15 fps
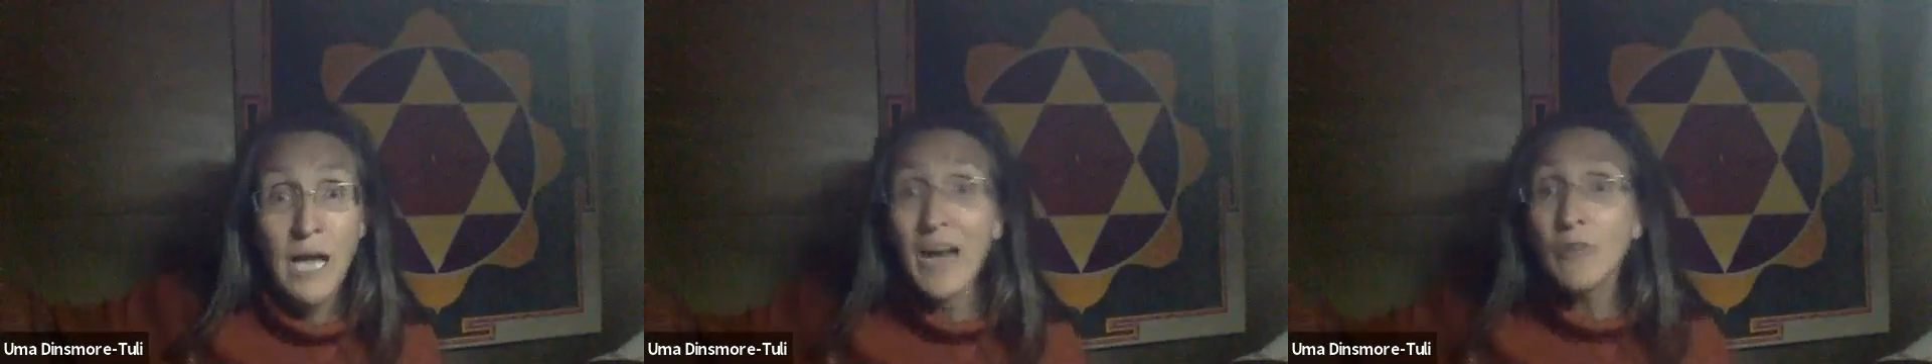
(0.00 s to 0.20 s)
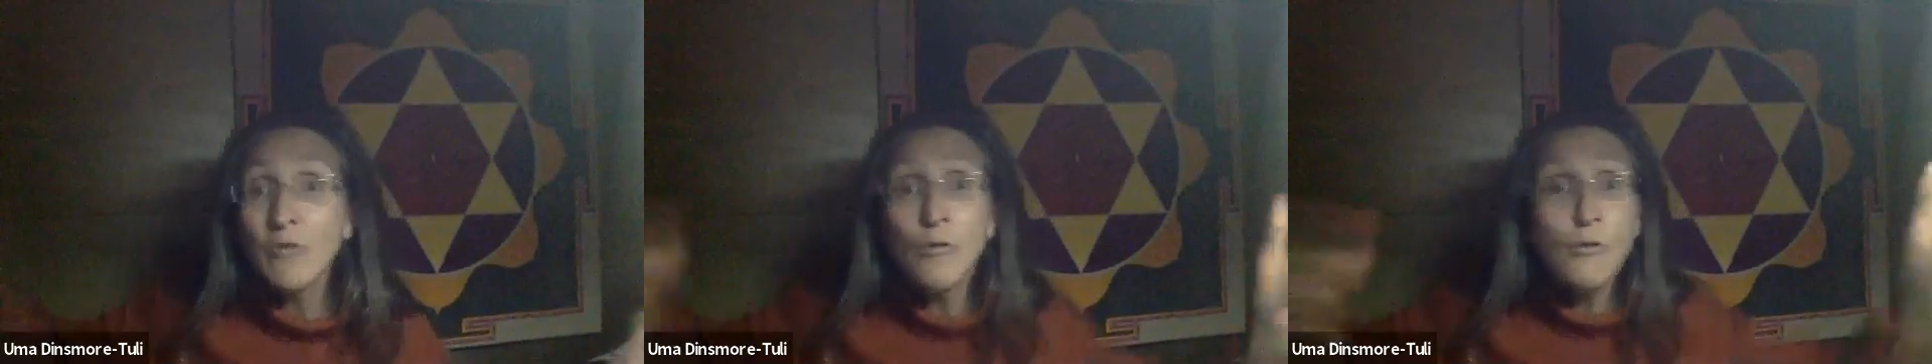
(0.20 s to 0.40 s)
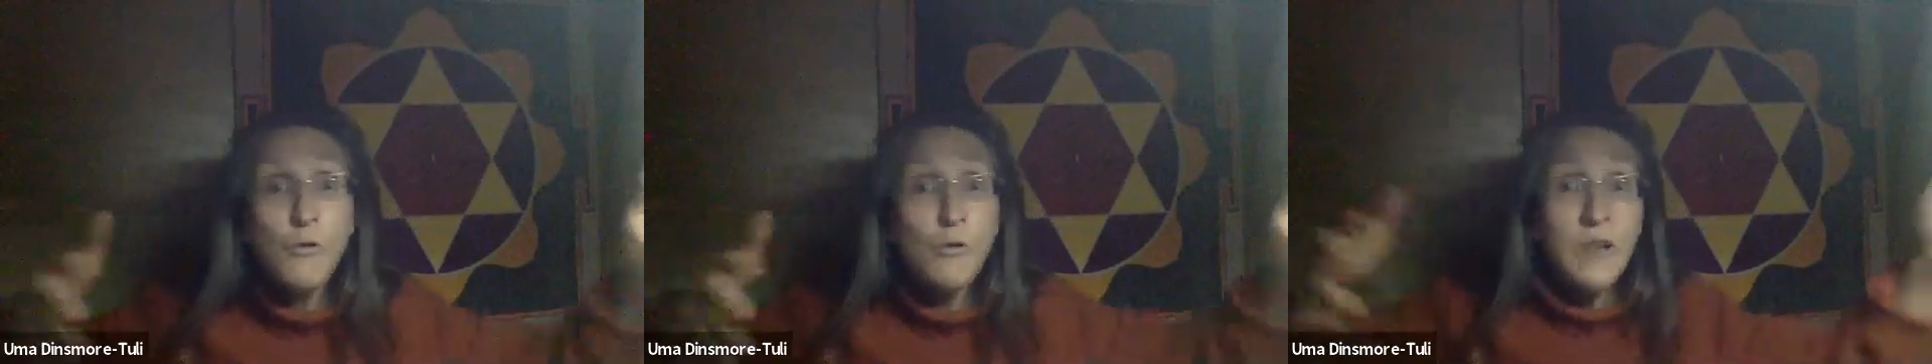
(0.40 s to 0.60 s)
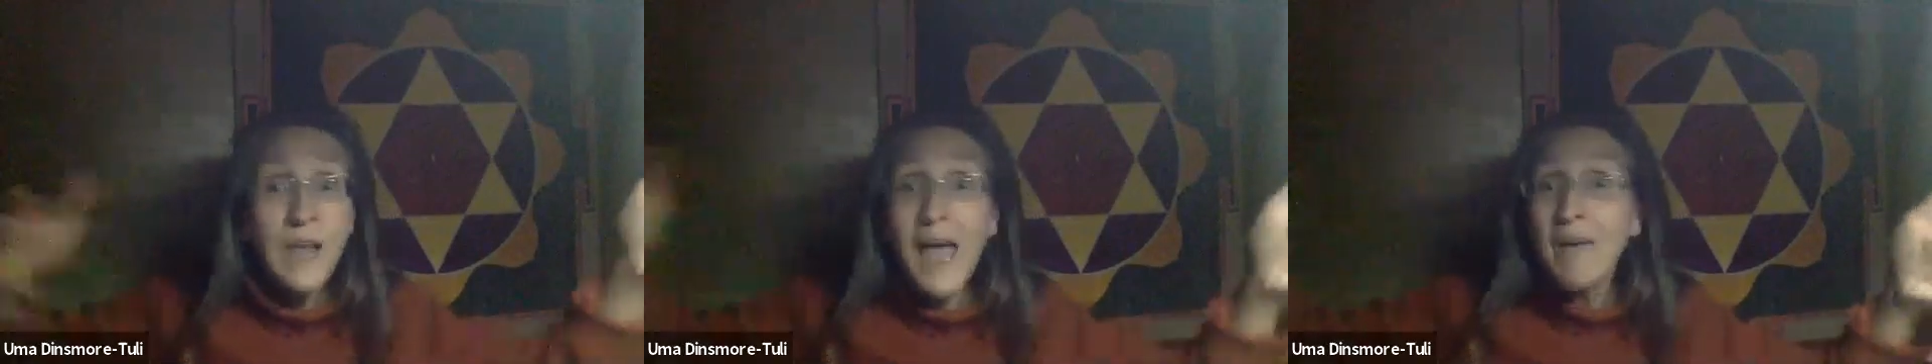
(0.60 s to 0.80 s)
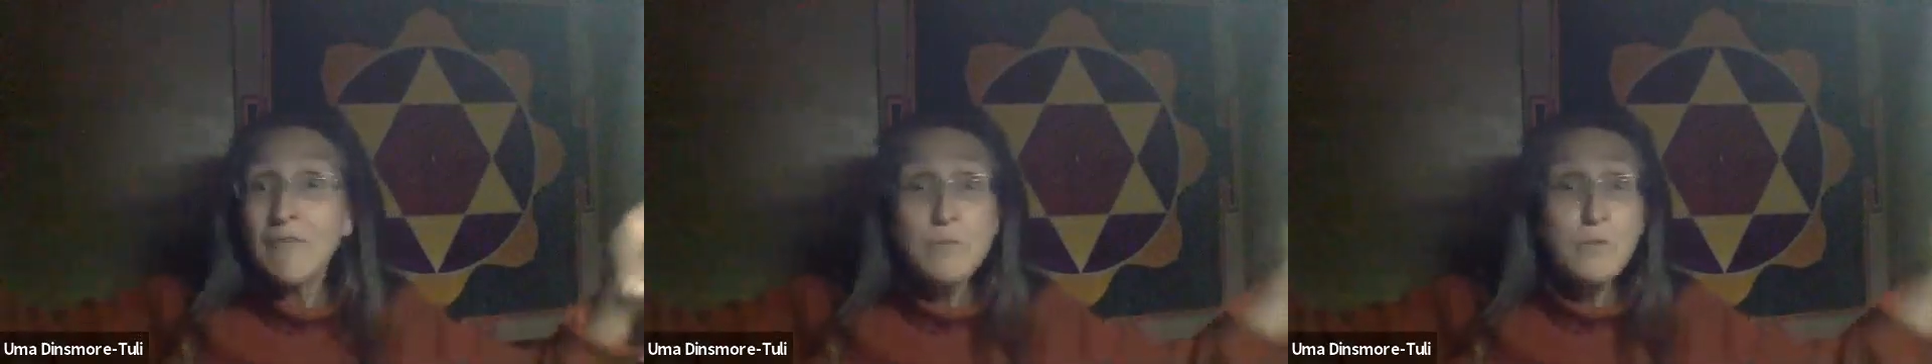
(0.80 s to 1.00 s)
And
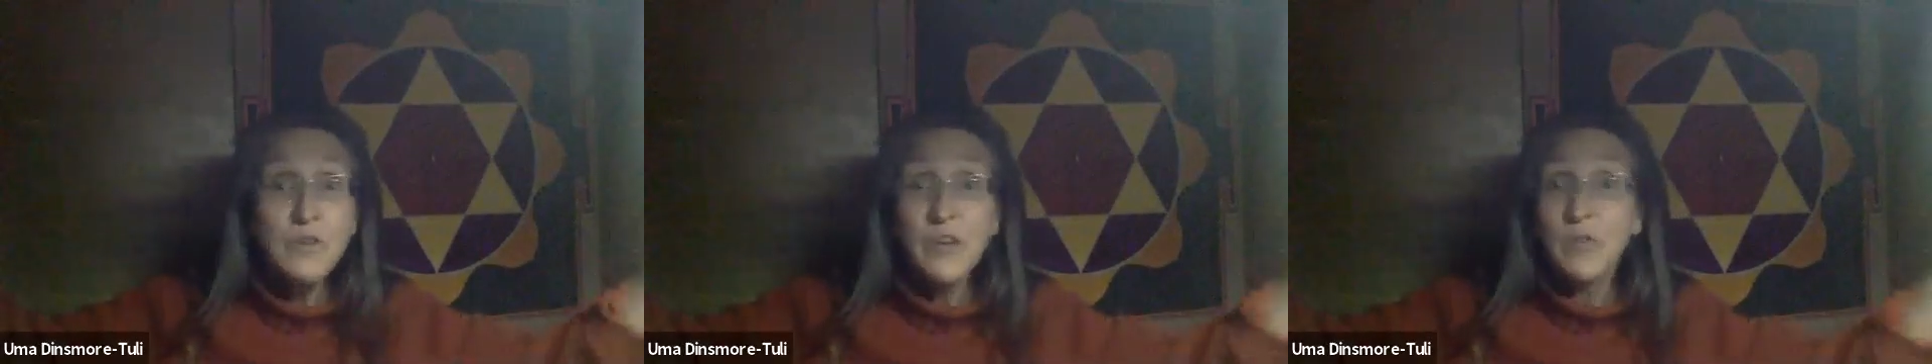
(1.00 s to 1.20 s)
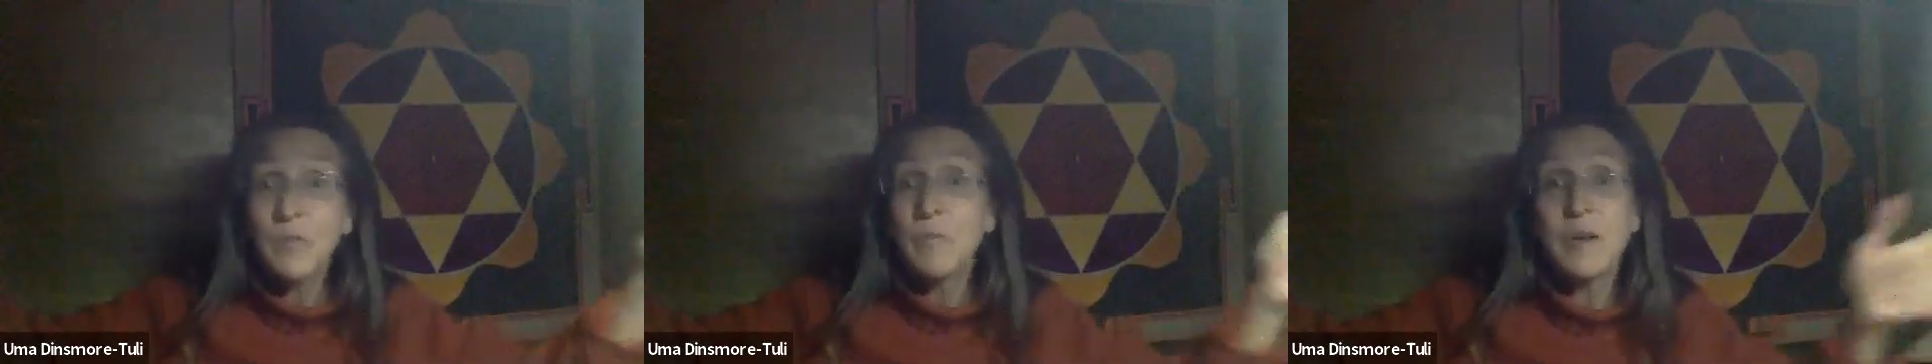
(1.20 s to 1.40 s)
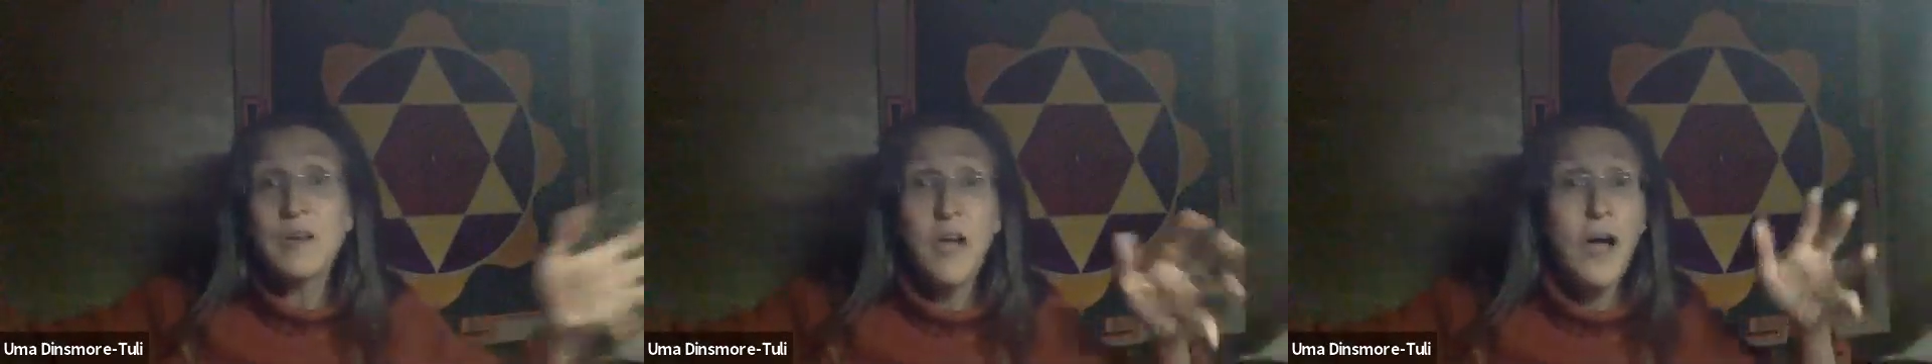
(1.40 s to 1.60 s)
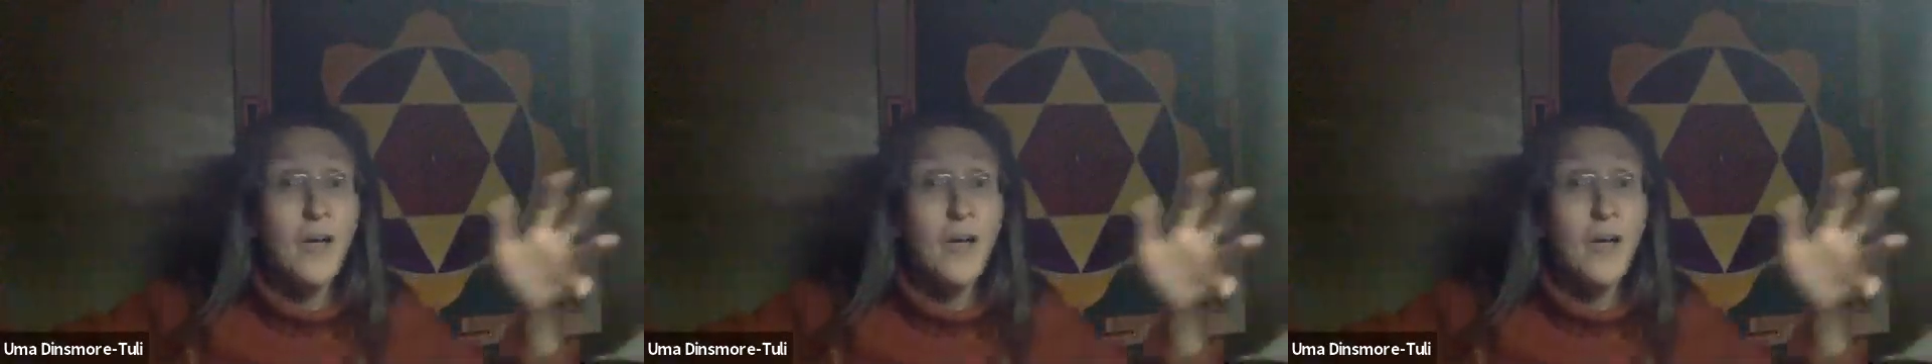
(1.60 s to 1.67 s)
everybody's been